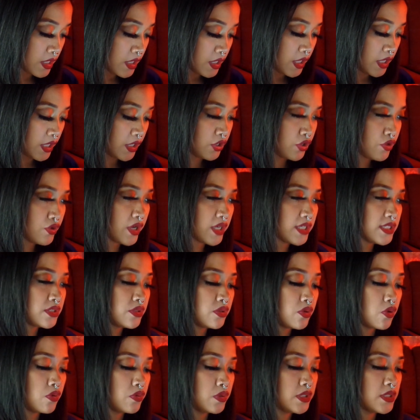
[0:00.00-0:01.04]
And you guys could
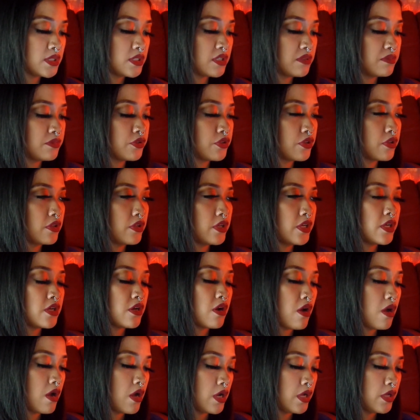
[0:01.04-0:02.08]
always double click
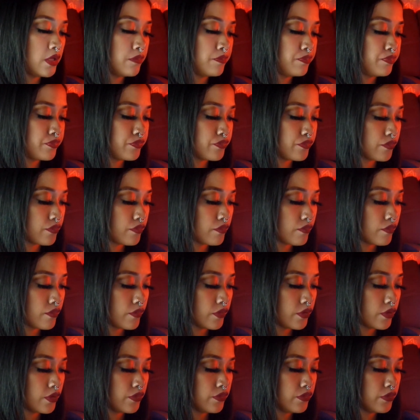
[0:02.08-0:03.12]
on
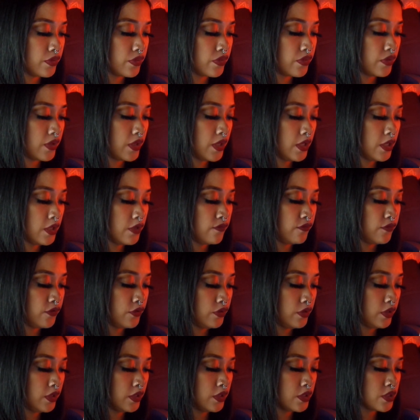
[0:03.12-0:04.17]
the thing if you
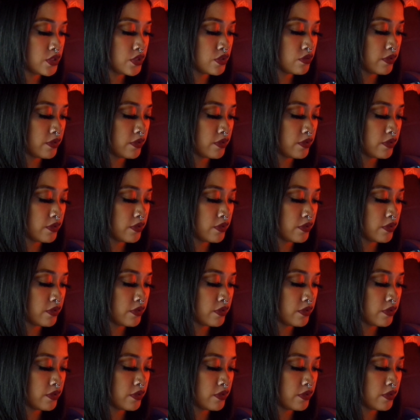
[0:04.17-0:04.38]
needed to